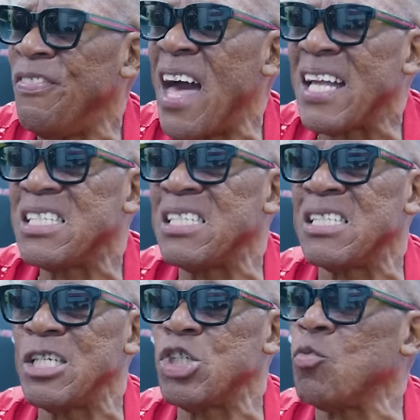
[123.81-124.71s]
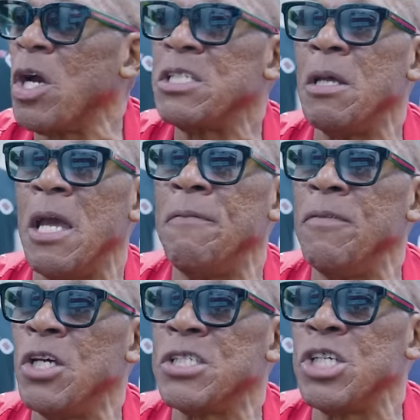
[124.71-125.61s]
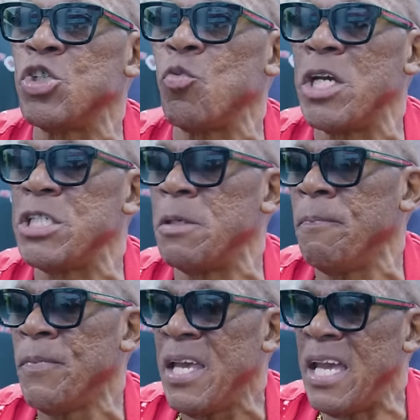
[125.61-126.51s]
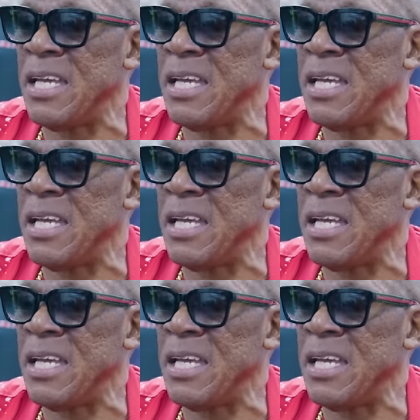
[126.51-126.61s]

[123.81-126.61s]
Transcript: that's the situation, and the situation